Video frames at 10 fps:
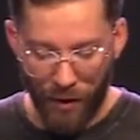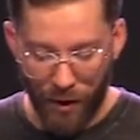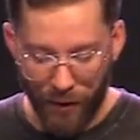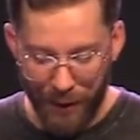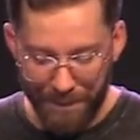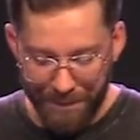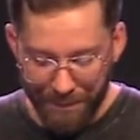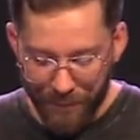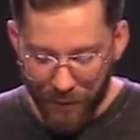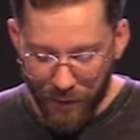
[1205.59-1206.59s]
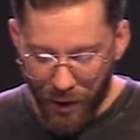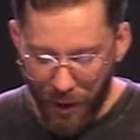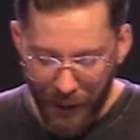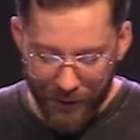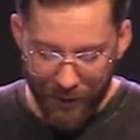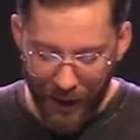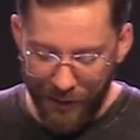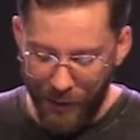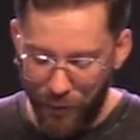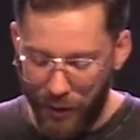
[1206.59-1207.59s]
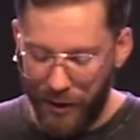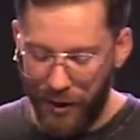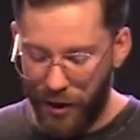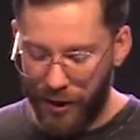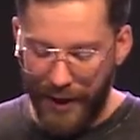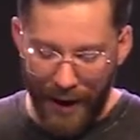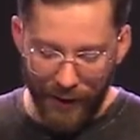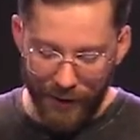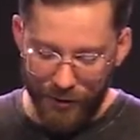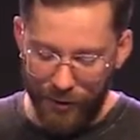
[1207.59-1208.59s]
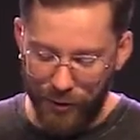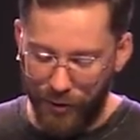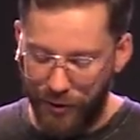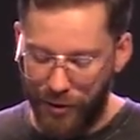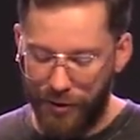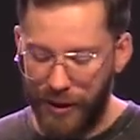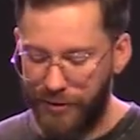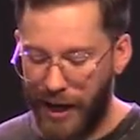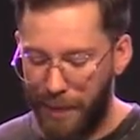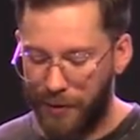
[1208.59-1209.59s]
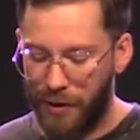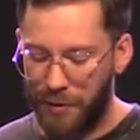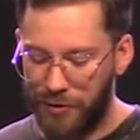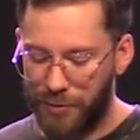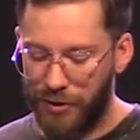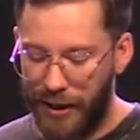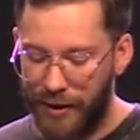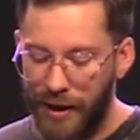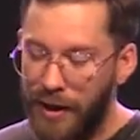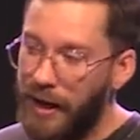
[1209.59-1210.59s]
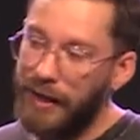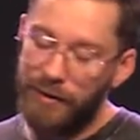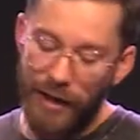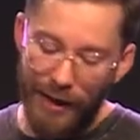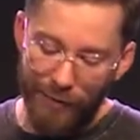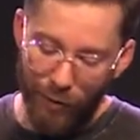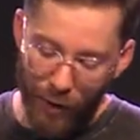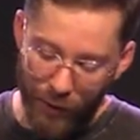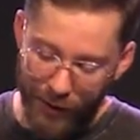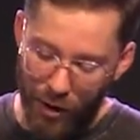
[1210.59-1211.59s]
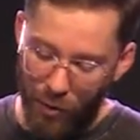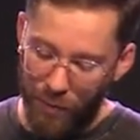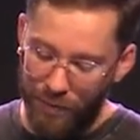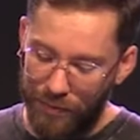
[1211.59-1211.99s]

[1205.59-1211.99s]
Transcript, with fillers: All right? I'm not saying that we are callous to the things that happen around us. I'm saying, in light of what we know,